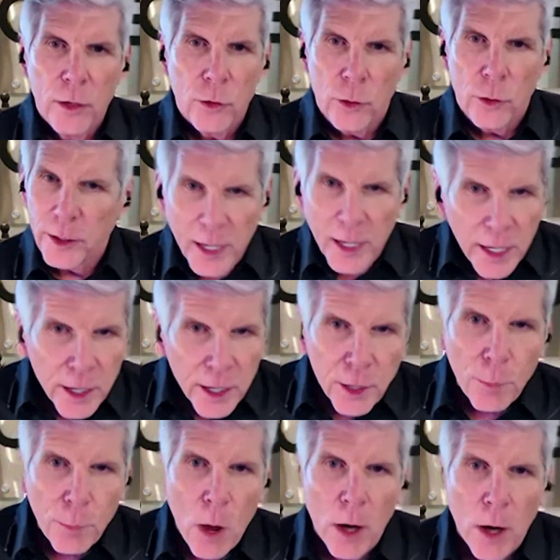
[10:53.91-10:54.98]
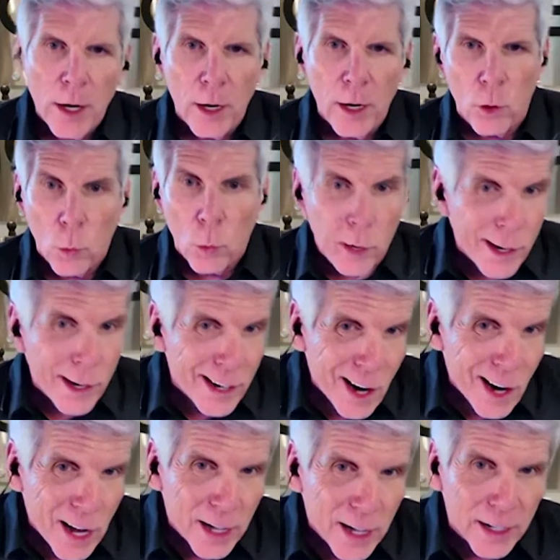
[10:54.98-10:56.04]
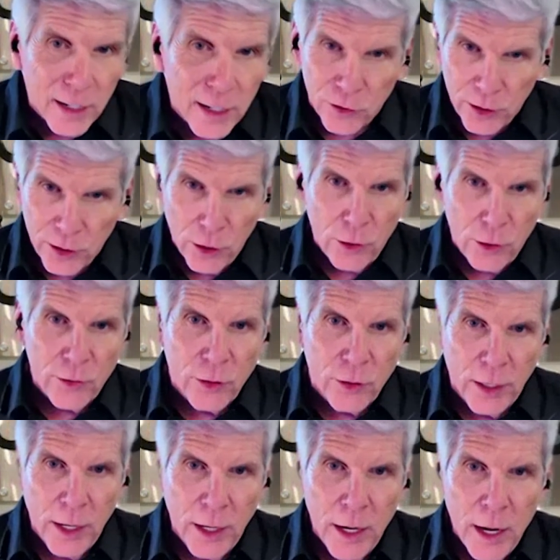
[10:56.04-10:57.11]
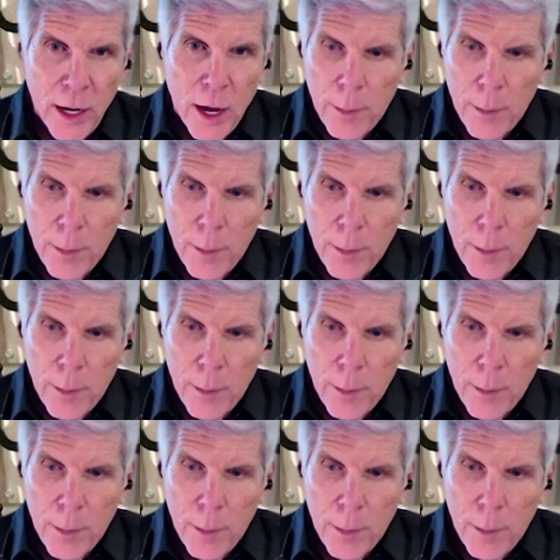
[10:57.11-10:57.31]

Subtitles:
So the ticket in your pocket or where you got it is interesting,